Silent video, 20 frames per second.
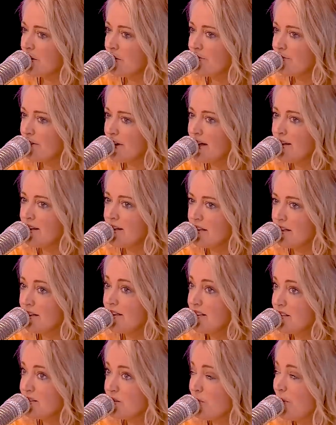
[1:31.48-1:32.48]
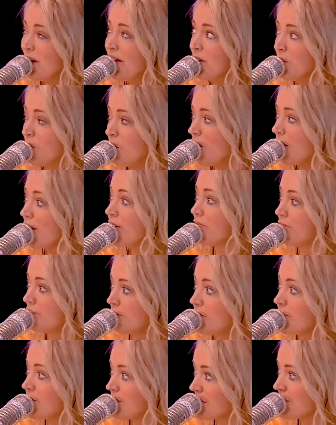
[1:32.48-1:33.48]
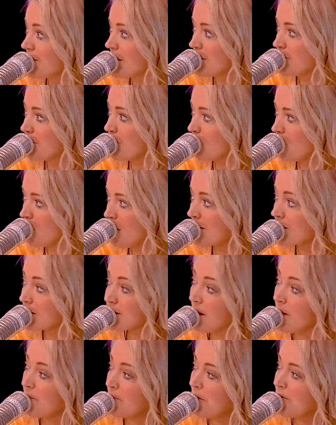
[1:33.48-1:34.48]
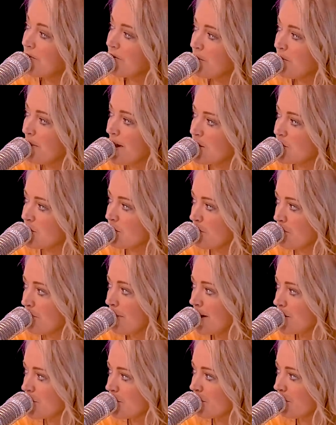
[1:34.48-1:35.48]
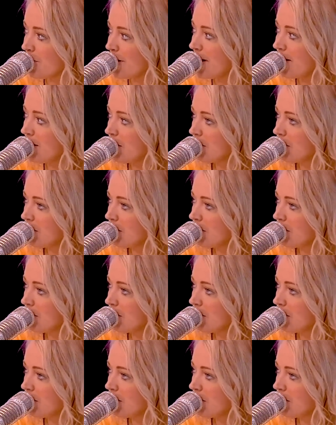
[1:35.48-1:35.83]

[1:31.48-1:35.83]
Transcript: off air that there's been quite a few successful ones come off the Bachelor and Bachelorette.